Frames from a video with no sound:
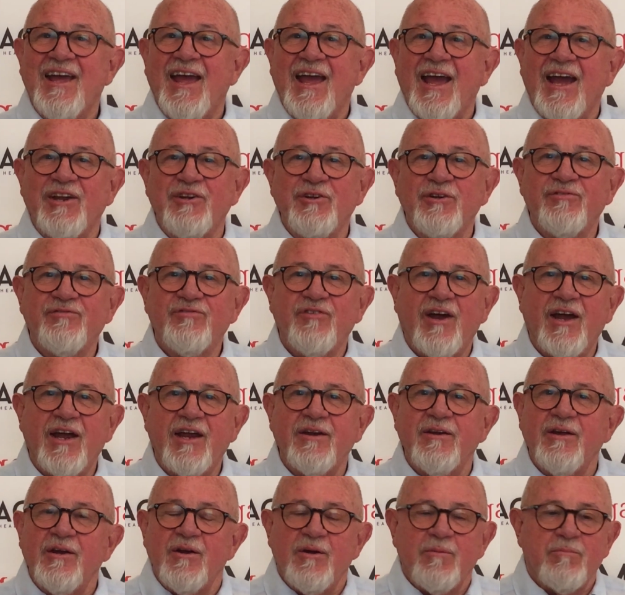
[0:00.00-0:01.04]
and you'll
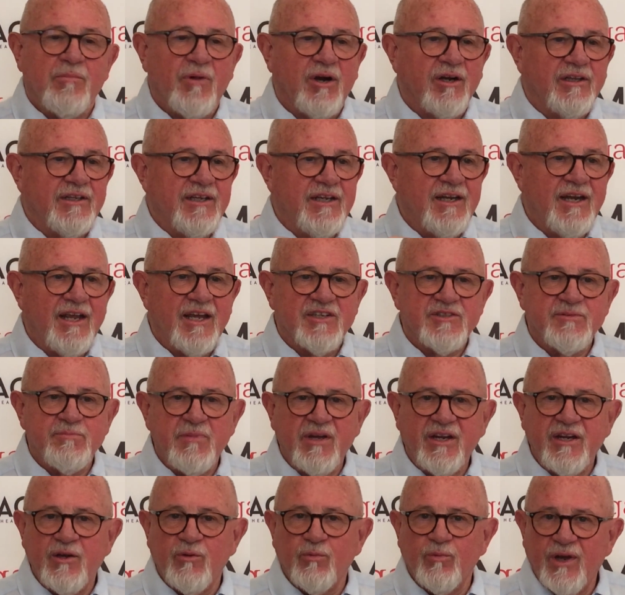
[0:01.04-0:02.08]
find Marlene has
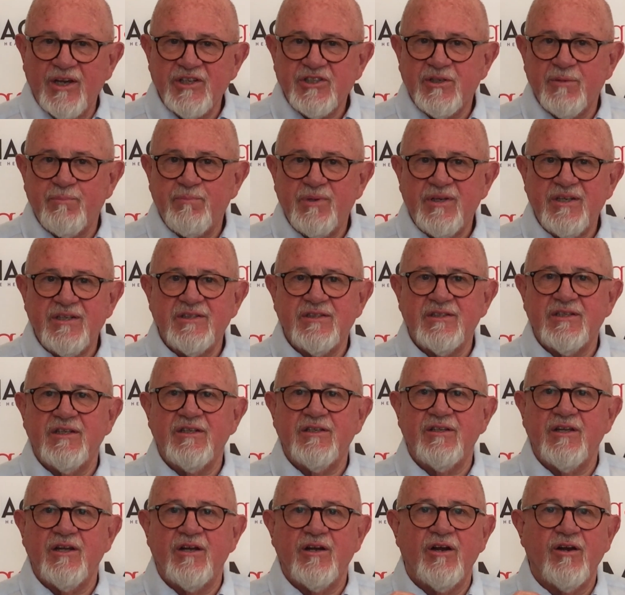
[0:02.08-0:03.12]
many recipes
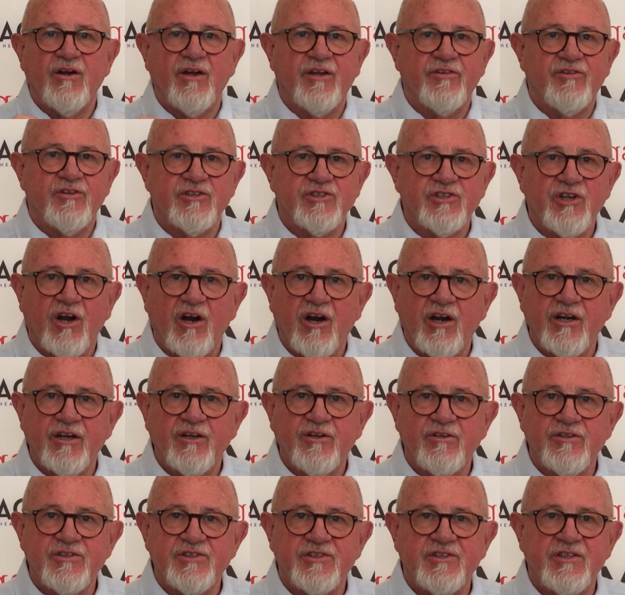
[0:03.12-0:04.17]
in there, and there's
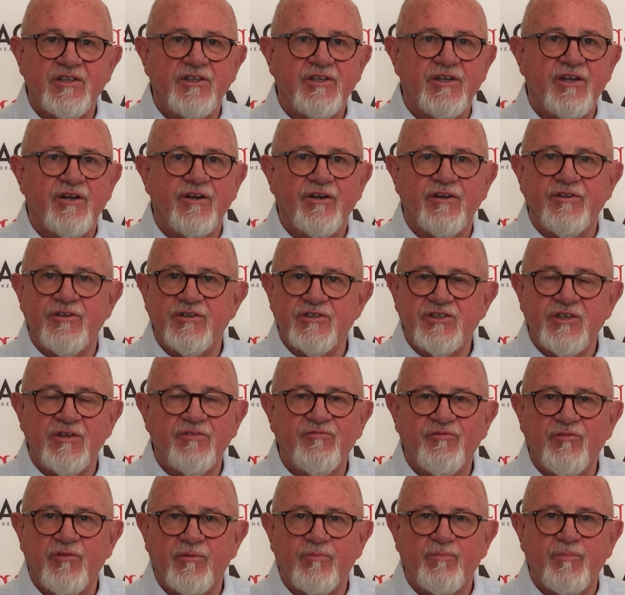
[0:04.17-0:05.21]
articles in there, and there's
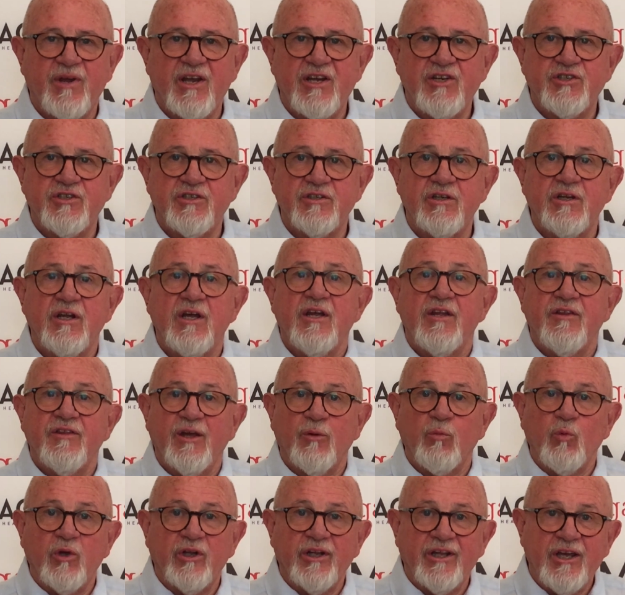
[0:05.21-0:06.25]
information
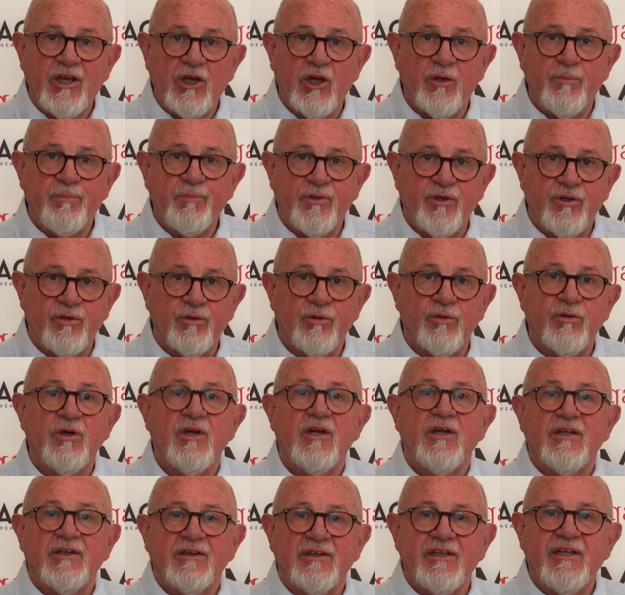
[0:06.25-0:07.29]
that will help you
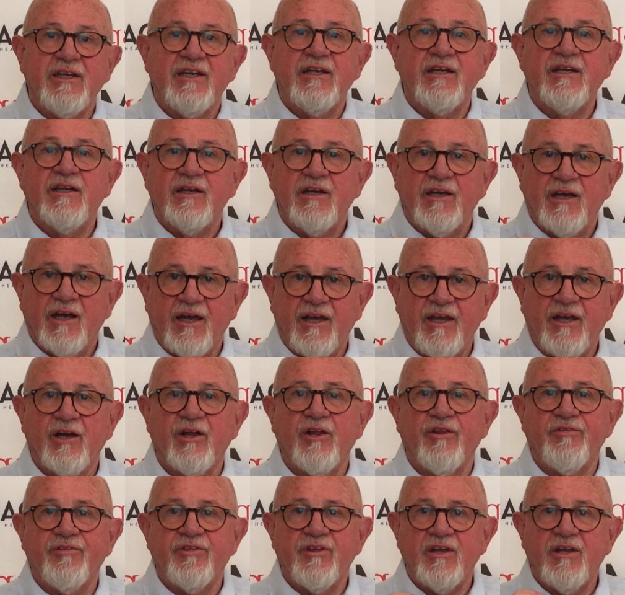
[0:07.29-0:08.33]
lead a
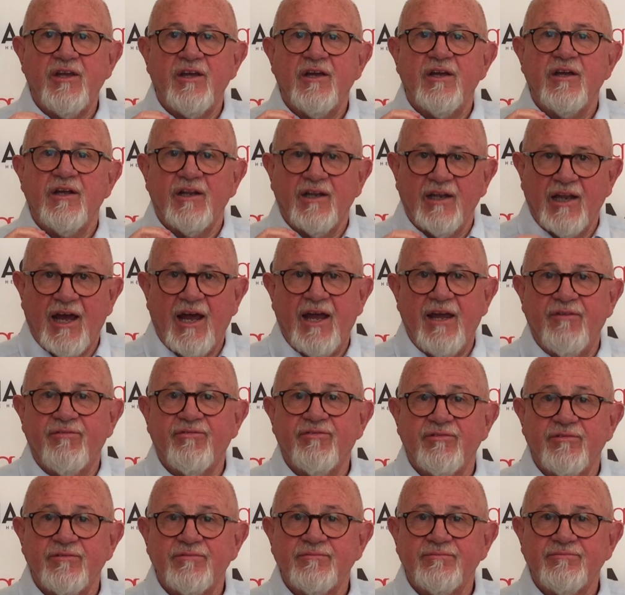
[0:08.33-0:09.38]
healthy
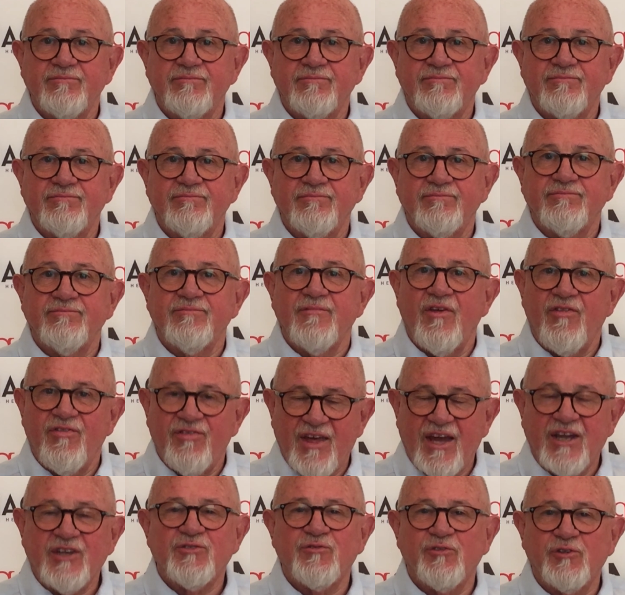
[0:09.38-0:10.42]
life.
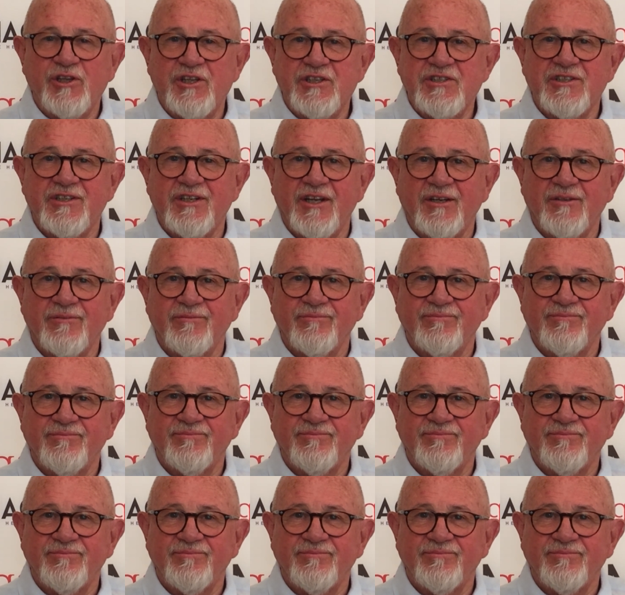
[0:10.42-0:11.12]
Thanks for listening.